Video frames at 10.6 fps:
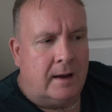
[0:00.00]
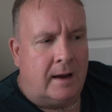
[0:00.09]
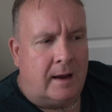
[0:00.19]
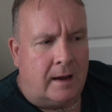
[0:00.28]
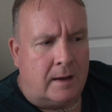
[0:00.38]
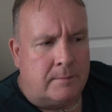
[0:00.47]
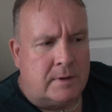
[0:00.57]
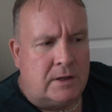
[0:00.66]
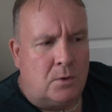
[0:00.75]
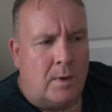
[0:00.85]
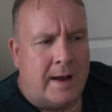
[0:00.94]
Um,
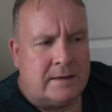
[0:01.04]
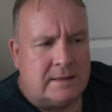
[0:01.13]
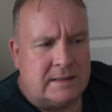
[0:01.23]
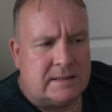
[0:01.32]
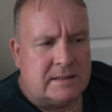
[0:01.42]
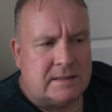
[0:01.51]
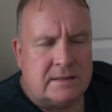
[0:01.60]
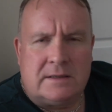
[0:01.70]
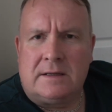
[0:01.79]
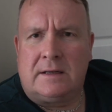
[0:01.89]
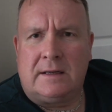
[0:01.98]
you add this
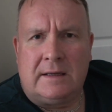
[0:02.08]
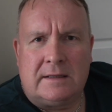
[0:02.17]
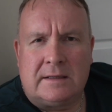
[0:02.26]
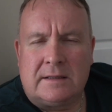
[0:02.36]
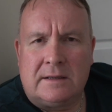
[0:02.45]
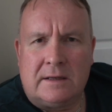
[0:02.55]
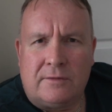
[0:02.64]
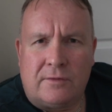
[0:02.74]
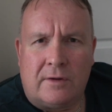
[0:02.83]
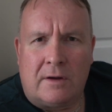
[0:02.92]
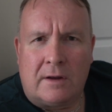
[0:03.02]
30 to
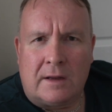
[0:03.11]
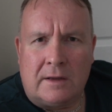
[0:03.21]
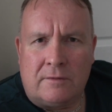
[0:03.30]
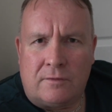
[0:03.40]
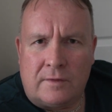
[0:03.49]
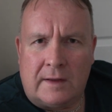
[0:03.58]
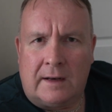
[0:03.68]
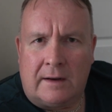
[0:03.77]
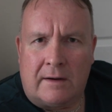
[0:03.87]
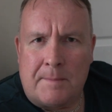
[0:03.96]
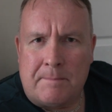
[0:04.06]
35
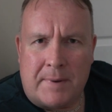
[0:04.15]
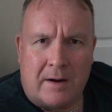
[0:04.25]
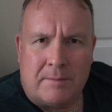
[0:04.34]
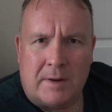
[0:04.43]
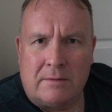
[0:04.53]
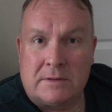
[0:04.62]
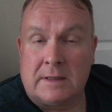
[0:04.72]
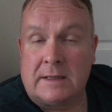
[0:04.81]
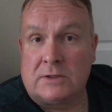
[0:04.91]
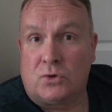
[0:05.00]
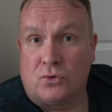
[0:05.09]
kilogram paramotor,
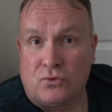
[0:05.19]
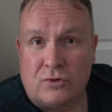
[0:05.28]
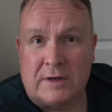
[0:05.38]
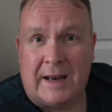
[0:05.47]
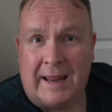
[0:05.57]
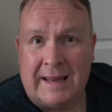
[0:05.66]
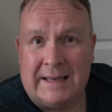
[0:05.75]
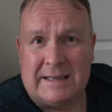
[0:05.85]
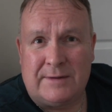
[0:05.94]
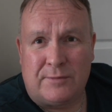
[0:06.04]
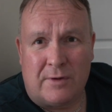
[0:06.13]
that's
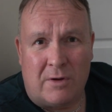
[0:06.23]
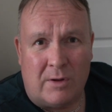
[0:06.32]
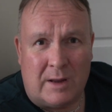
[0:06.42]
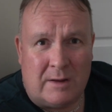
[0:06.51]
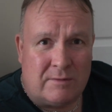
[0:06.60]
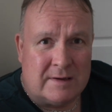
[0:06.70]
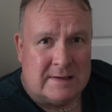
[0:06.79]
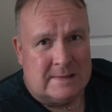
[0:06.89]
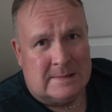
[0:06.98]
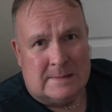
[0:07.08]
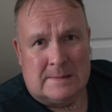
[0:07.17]
185.
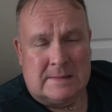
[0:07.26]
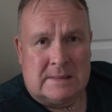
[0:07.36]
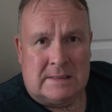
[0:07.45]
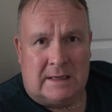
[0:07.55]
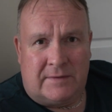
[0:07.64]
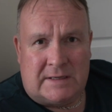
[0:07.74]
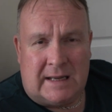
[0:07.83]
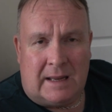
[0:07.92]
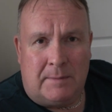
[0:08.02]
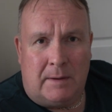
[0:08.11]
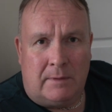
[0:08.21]
Give or
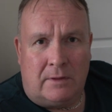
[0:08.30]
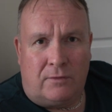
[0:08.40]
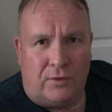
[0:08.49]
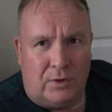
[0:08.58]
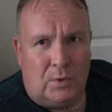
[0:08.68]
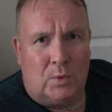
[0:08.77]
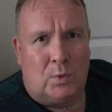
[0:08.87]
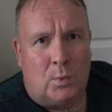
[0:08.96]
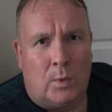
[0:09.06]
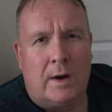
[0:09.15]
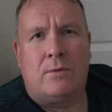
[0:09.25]
take a bit with the fuel,
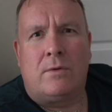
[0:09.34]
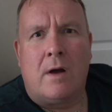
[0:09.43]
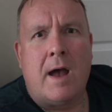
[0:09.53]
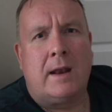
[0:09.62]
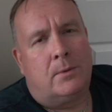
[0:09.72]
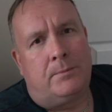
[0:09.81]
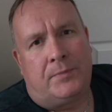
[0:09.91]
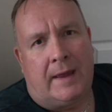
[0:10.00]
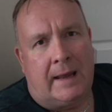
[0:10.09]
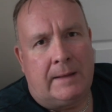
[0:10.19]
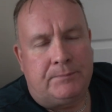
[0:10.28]
we're right up
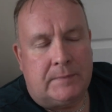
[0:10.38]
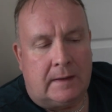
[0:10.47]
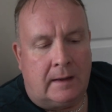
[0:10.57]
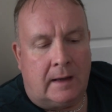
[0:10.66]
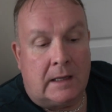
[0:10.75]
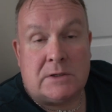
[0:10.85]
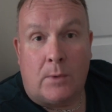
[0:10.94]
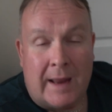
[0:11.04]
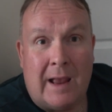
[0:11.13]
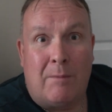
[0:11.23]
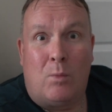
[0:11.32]
there. Uh, so
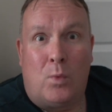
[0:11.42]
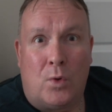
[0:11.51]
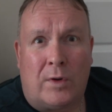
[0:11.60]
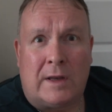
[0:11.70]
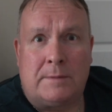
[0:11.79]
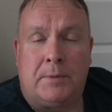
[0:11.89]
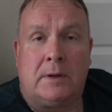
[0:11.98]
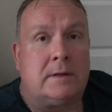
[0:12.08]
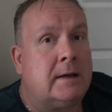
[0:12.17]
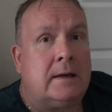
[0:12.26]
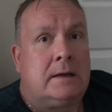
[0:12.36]
I am worried, but